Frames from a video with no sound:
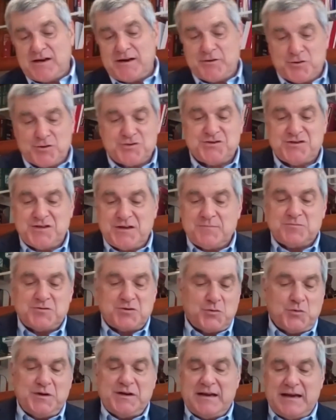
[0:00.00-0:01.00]
I urge them
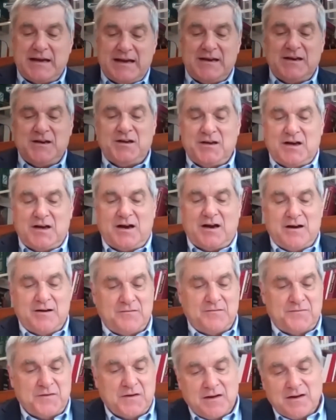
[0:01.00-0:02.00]
to read any
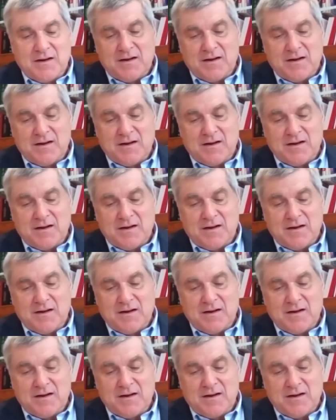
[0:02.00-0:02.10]
of